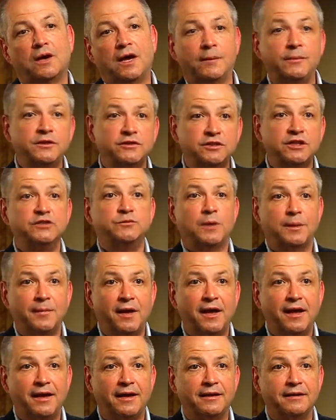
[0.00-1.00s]
I'm going to change my
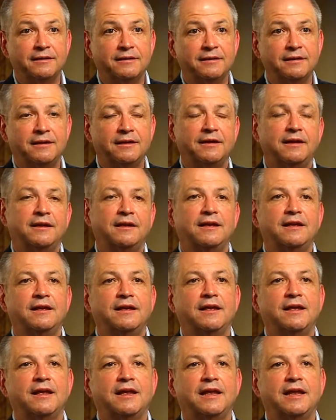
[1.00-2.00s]
mind.
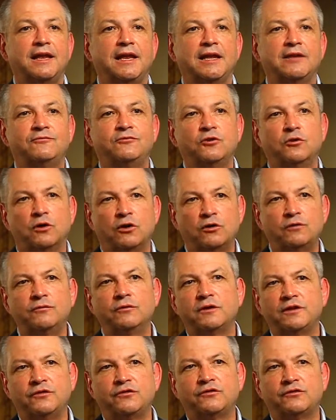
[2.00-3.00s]
If you're
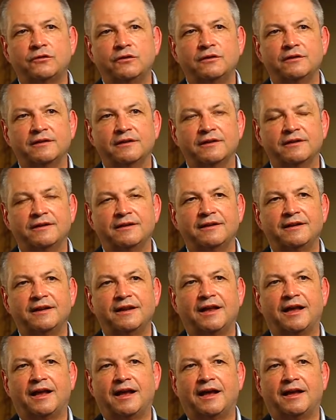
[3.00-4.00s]
overly certain
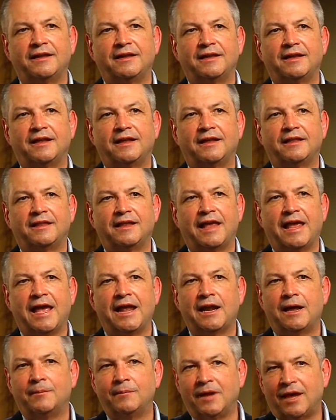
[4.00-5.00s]

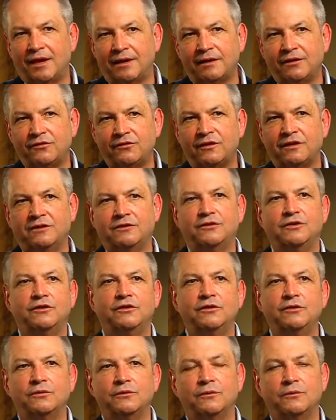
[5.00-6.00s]
and I'm not listening to
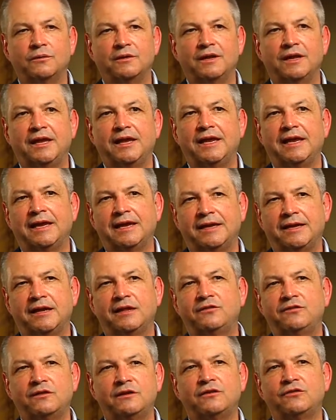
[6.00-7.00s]
you, it
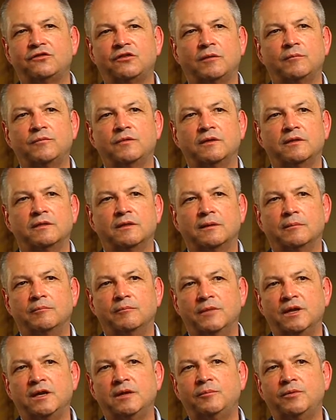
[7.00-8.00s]
gets into something that
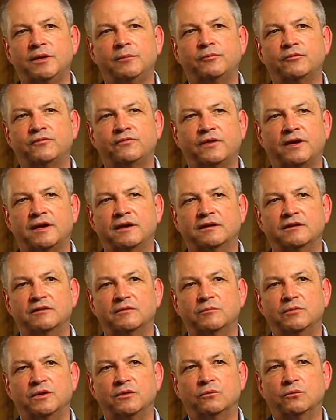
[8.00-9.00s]
many people find
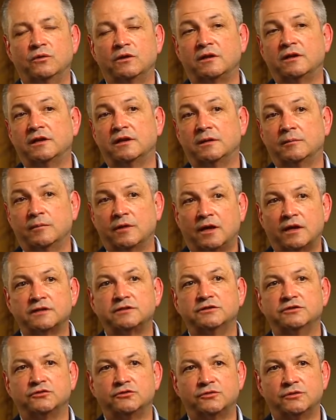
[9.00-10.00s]
to be really an
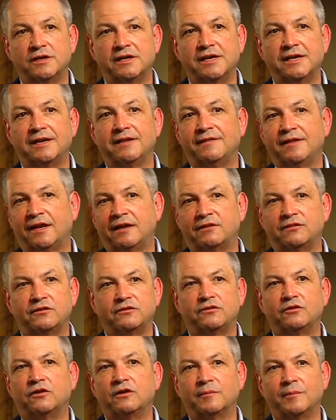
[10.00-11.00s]
obnoxious trait, and that it's
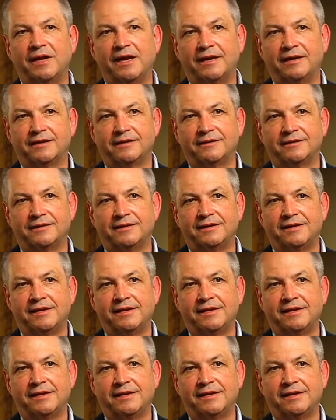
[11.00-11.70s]
dogmatic.